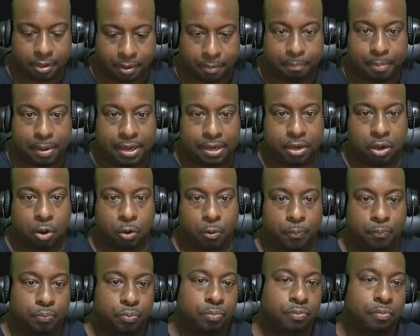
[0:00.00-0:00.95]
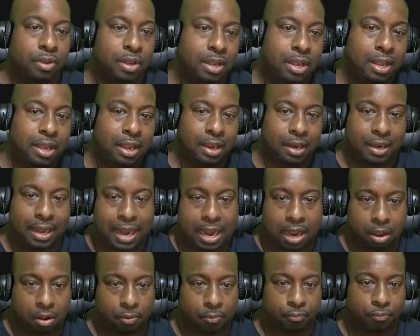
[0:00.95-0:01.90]
Bingo.
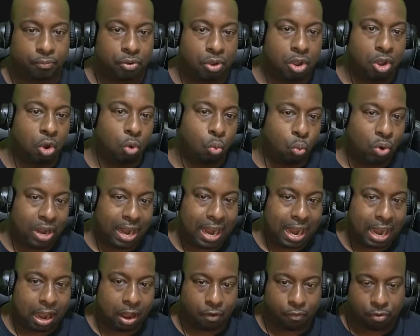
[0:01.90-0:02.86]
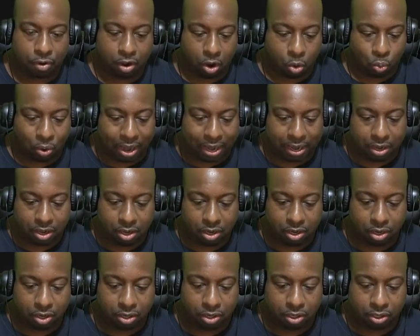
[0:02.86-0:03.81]
Now we have a way
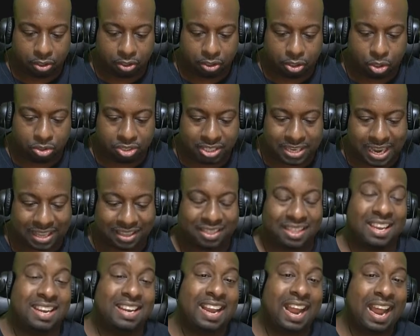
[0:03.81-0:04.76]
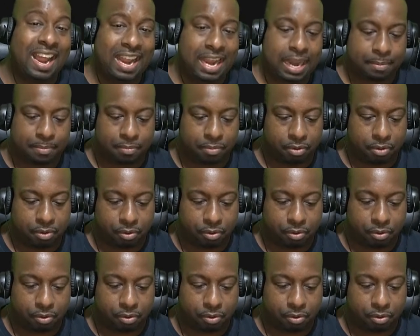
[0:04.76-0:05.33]
to set the name